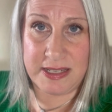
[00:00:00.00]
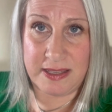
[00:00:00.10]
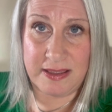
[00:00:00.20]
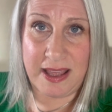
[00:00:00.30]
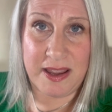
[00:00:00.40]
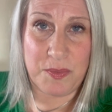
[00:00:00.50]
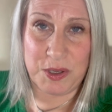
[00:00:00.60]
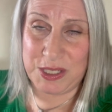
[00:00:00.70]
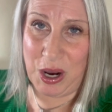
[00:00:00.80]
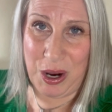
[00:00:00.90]
that they were
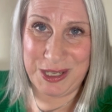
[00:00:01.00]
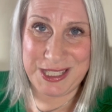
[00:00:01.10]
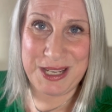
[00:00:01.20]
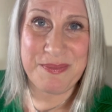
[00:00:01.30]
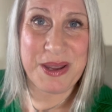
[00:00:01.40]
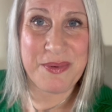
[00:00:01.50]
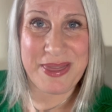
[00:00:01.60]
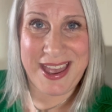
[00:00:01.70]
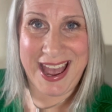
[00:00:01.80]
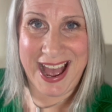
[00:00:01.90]
targeting me with
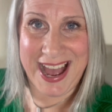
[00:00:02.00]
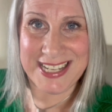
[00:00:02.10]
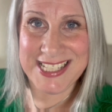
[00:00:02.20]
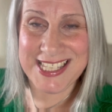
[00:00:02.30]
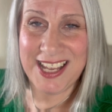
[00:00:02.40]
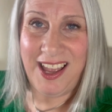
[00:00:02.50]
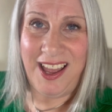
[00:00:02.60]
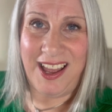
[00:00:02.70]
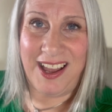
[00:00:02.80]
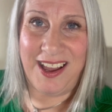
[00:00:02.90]
their ads,
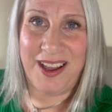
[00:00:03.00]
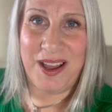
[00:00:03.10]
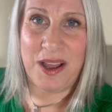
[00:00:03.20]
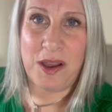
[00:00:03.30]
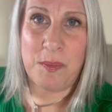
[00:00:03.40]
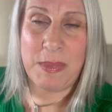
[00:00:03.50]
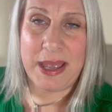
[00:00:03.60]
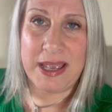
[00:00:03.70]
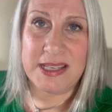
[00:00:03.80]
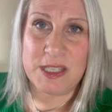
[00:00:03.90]

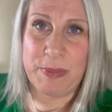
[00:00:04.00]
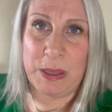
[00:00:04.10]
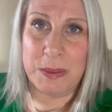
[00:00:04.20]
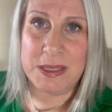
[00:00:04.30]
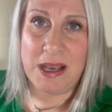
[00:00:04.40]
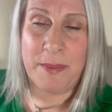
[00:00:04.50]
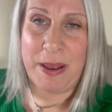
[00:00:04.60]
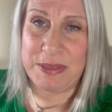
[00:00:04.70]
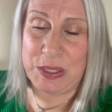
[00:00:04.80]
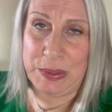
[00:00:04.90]
is because I'm
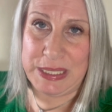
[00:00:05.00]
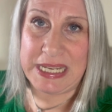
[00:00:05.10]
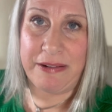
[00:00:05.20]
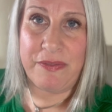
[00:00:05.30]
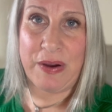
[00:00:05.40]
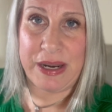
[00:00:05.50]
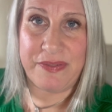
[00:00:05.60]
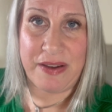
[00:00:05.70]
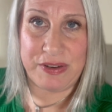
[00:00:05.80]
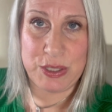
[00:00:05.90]
absolutely terrified of
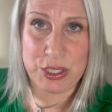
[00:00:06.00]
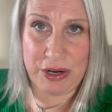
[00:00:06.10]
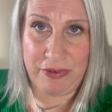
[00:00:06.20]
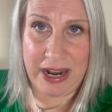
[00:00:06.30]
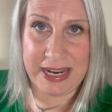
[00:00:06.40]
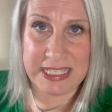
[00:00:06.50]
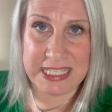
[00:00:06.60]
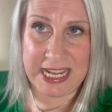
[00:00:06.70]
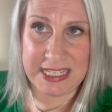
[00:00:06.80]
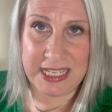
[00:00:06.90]
having a general
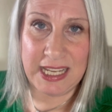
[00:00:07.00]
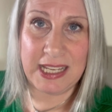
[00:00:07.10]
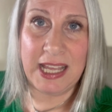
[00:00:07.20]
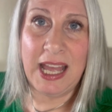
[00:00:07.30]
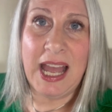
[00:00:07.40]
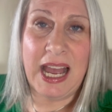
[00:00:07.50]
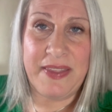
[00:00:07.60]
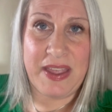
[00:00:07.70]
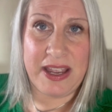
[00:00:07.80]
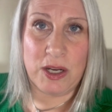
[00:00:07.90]
anesthetic,
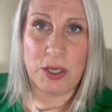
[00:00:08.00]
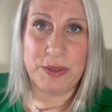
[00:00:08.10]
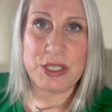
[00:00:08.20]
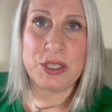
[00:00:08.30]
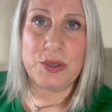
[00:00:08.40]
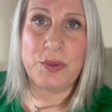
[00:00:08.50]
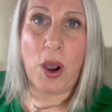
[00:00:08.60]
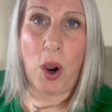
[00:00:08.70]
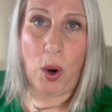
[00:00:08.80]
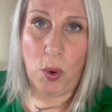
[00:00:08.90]
and they are going to do the
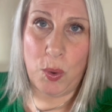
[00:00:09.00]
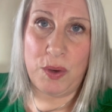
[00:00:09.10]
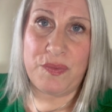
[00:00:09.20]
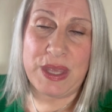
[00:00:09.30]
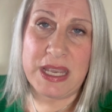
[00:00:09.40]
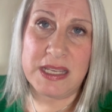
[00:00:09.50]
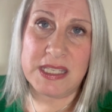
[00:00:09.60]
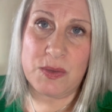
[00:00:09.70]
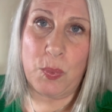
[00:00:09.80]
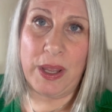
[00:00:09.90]
whole of
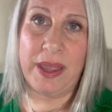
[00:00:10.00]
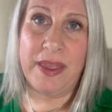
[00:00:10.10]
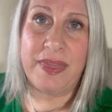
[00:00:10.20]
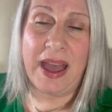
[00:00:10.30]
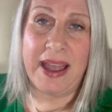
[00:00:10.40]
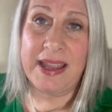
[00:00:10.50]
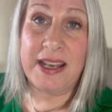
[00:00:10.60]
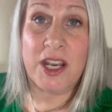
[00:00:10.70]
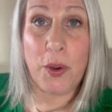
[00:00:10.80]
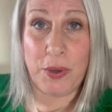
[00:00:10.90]
this with a
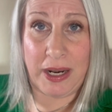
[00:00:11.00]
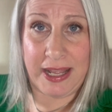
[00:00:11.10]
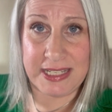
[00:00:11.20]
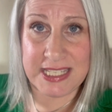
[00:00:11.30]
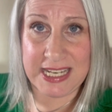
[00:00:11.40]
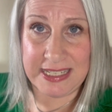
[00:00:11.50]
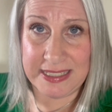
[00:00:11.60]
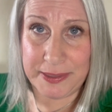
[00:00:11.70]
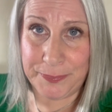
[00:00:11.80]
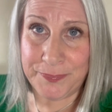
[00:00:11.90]
local anesthetic.